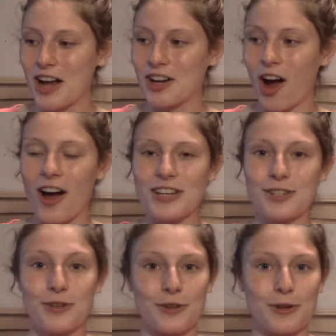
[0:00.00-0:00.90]
got
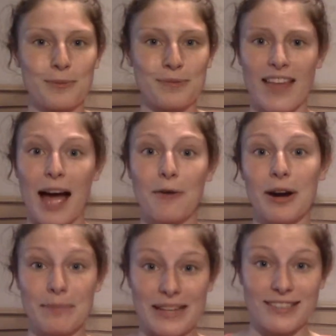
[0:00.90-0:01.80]
into groups that
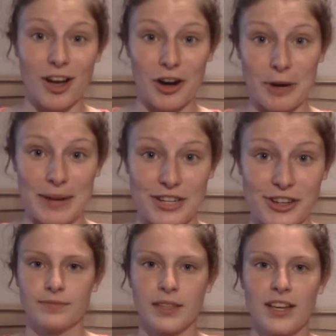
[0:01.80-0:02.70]
were based on our major.